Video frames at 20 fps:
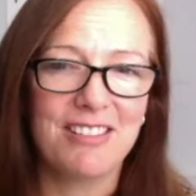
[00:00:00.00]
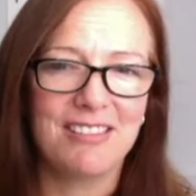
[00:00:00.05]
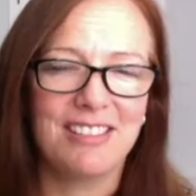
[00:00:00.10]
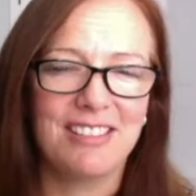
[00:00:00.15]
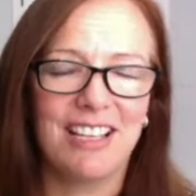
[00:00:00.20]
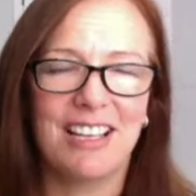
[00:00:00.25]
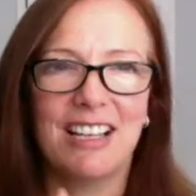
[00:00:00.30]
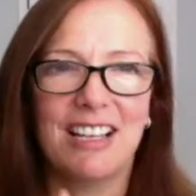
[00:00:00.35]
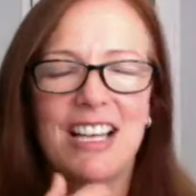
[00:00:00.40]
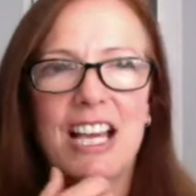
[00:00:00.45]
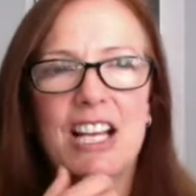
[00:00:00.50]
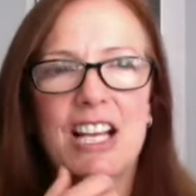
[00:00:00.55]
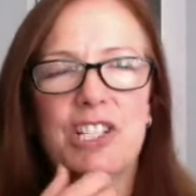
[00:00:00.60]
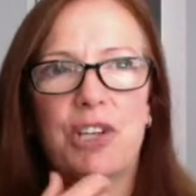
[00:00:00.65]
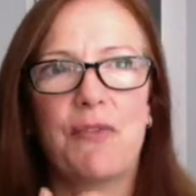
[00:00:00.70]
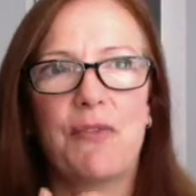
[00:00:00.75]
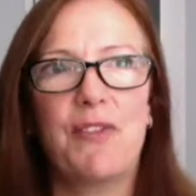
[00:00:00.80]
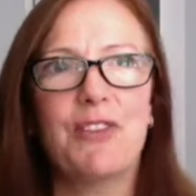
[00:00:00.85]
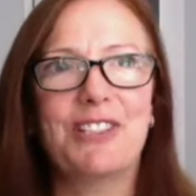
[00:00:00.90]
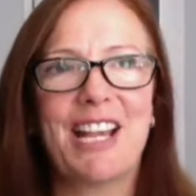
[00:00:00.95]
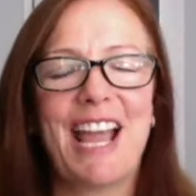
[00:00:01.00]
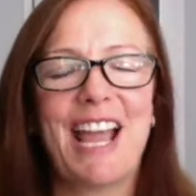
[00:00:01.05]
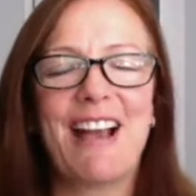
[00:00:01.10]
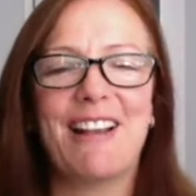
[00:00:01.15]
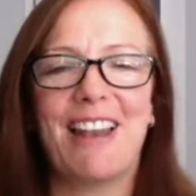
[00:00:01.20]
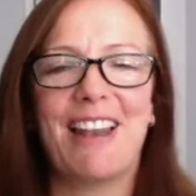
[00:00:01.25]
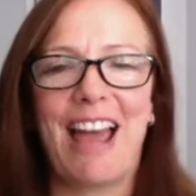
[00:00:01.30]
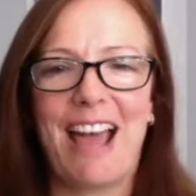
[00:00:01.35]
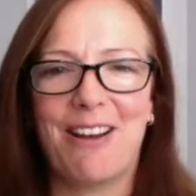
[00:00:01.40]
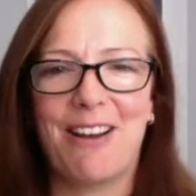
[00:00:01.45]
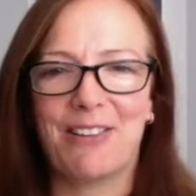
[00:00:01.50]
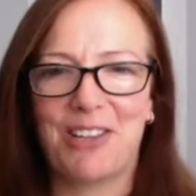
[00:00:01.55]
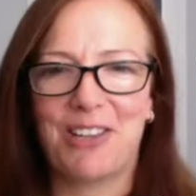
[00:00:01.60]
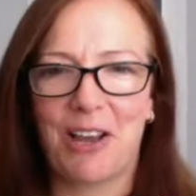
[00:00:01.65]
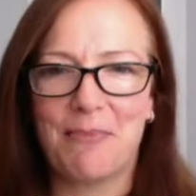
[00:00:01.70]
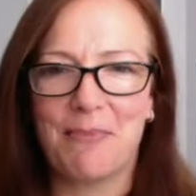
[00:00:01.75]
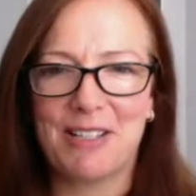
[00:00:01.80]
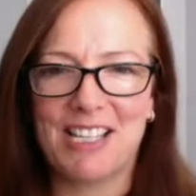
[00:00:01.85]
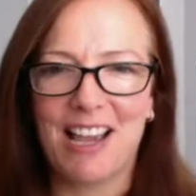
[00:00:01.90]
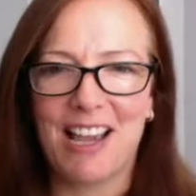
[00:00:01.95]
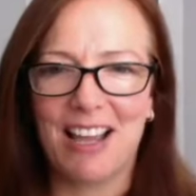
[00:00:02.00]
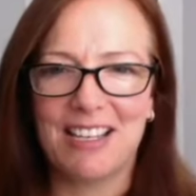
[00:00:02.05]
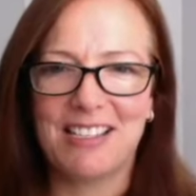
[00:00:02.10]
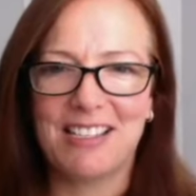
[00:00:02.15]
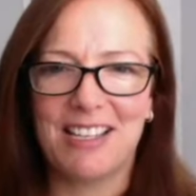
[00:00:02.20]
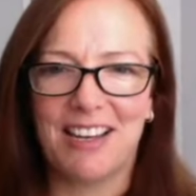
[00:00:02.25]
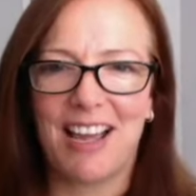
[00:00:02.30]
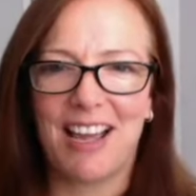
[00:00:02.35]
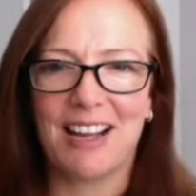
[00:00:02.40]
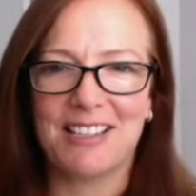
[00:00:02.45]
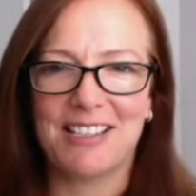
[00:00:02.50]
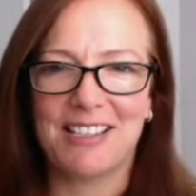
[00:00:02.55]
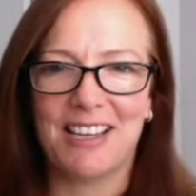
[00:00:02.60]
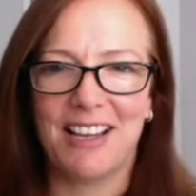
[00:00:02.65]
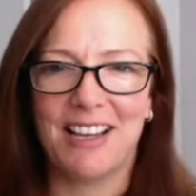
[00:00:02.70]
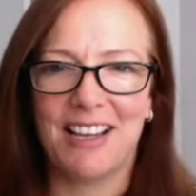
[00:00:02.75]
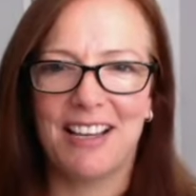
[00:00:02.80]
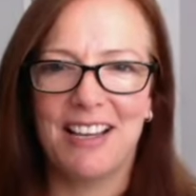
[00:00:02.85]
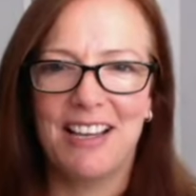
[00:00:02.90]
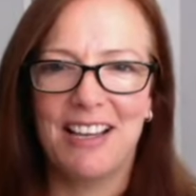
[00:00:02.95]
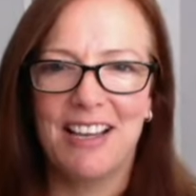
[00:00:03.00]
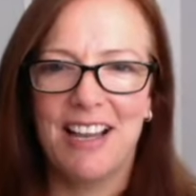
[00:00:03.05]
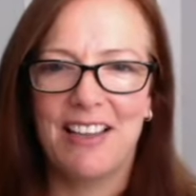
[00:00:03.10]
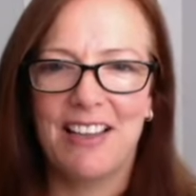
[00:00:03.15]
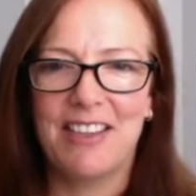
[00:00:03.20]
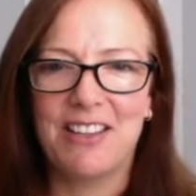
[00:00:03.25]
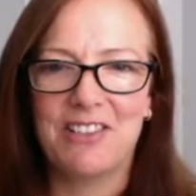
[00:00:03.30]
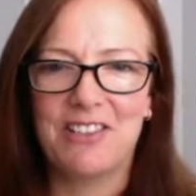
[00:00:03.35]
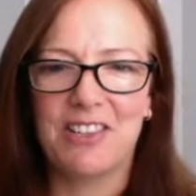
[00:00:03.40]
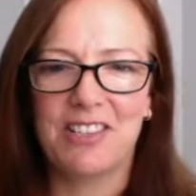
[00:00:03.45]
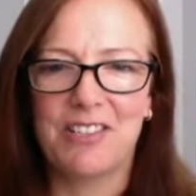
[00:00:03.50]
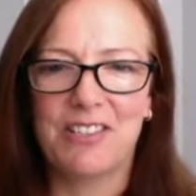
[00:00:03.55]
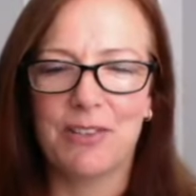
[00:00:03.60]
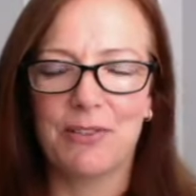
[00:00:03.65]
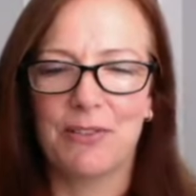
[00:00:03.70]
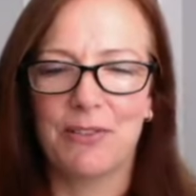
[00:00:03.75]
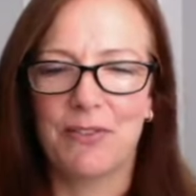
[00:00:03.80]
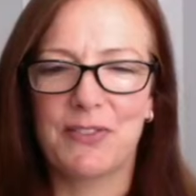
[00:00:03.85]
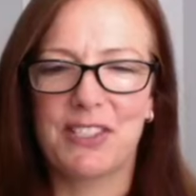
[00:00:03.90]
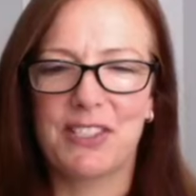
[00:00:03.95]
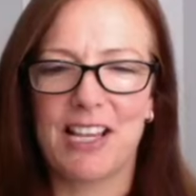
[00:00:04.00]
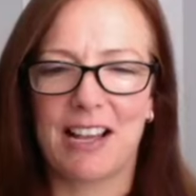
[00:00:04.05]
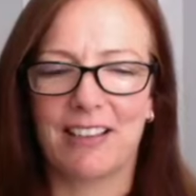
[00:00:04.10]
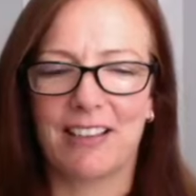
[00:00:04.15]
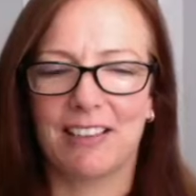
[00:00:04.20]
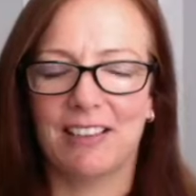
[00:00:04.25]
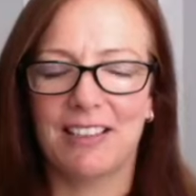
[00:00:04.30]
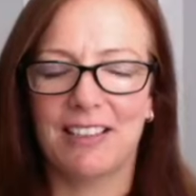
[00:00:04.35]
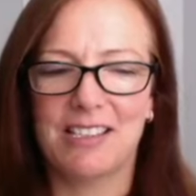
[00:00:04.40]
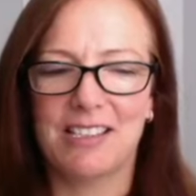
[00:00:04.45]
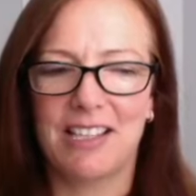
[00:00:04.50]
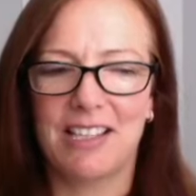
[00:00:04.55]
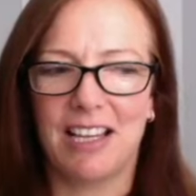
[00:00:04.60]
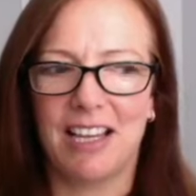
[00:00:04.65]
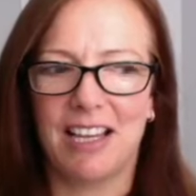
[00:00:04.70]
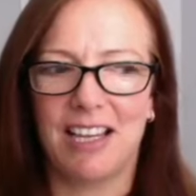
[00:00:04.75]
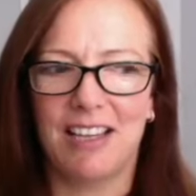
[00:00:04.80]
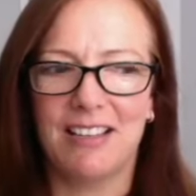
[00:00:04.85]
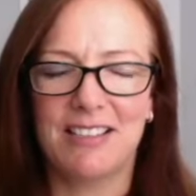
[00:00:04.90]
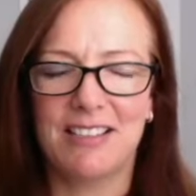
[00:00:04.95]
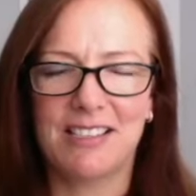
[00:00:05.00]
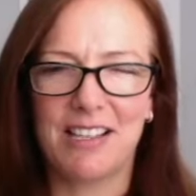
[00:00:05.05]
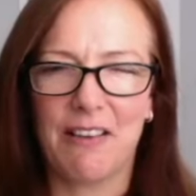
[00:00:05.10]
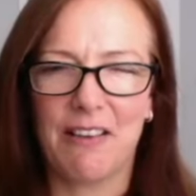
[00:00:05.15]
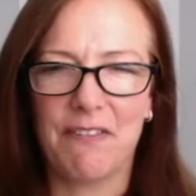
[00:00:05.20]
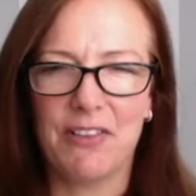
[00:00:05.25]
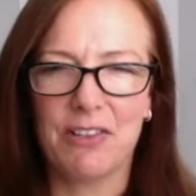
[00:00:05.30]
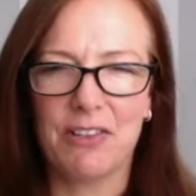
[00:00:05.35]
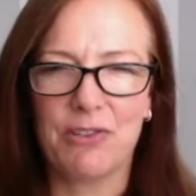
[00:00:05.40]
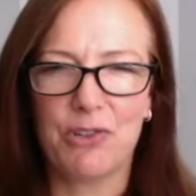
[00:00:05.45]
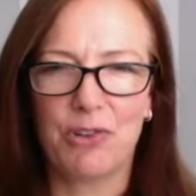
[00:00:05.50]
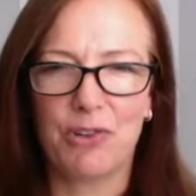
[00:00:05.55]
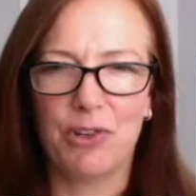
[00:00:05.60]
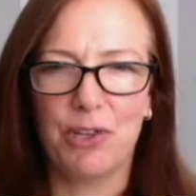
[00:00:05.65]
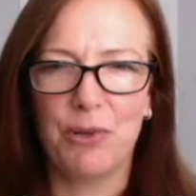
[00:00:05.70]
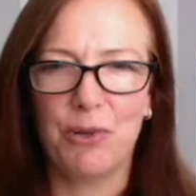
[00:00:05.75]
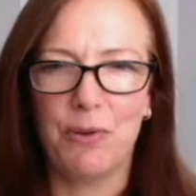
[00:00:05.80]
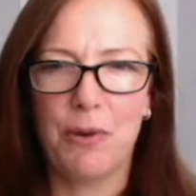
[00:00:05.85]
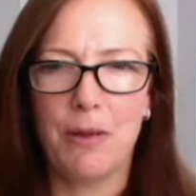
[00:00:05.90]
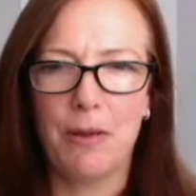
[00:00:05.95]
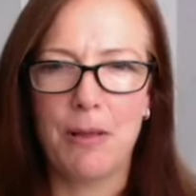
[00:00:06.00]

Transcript: Yeah. So if you say out loud, I'm a talented actor, and then just sort of settle and see, does that feel true?